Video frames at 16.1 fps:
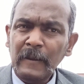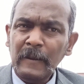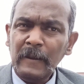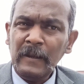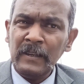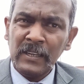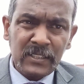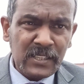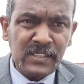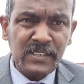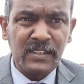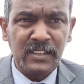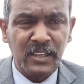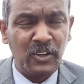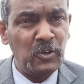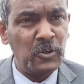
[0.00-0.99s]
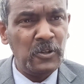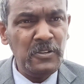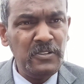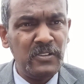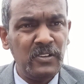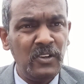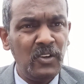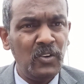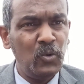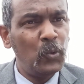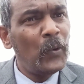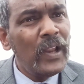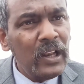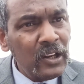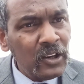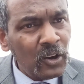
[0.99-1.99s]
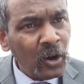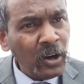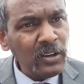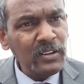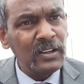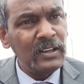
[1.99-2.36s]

necessary goods will not